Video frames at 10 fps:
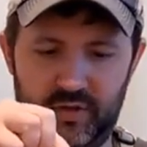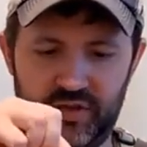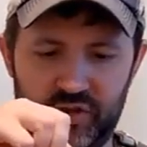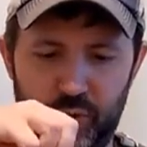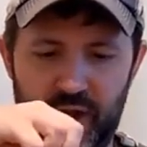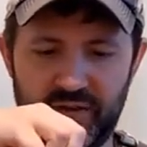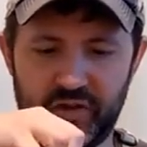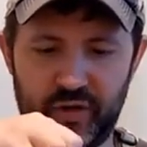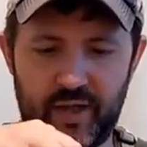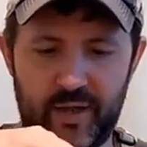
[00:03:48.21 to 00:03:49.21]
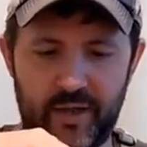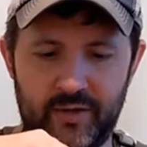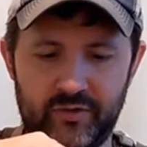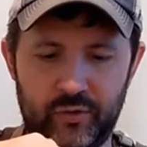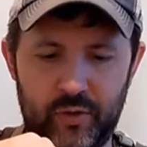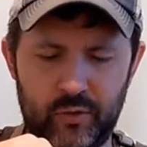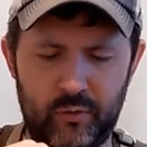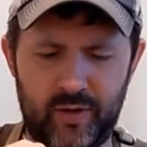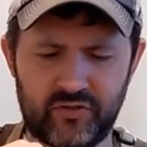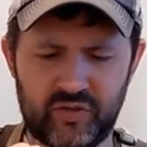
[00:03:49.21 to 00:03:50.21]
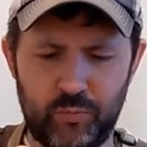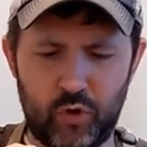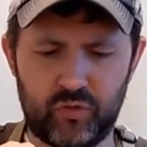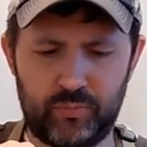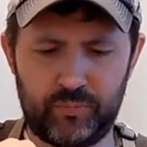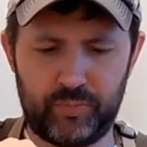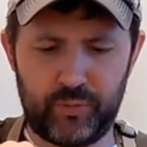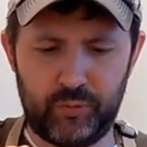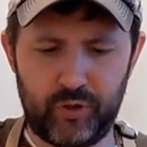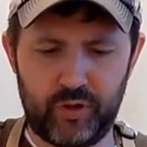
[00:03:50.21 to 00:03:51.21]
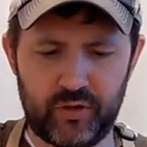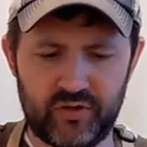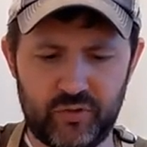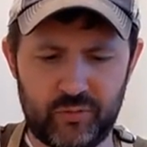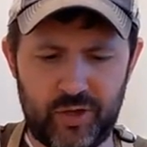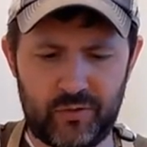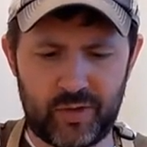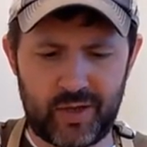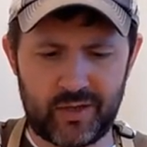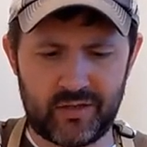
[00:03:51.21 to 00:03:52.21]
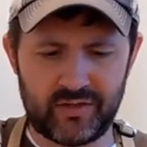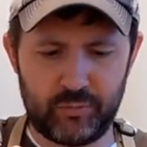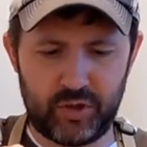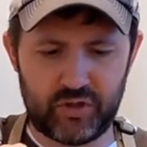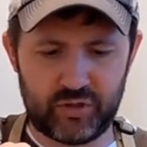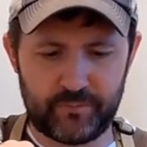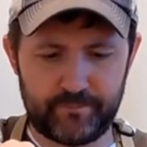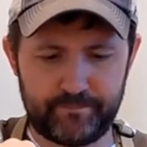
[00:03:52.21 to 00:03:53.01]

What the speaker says: This we actually got not too long ago. We have smoked paprika too, but I don't like it as much.